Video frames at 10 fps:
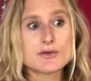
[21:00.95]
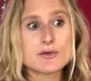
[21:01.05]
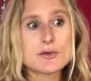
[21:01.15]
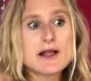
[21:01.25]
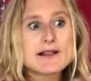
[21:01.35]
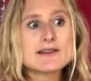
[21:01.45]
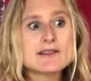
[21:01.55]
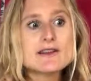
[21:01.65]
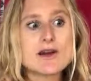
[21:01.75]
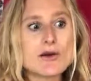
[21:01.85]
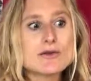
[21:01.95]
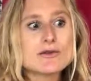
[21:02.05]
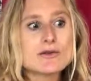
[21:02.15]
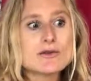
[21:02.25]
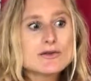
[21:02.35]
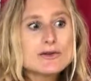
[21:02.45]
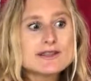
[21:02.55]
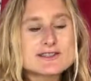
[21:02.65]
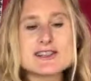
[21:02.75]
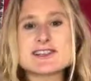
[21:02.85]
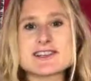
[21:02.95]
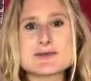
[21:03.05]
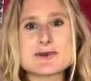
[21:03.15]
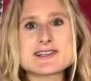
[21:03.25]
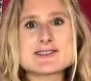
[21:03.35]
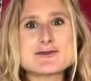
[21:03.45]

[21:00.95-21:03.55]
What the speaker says: Well, who is judging what is too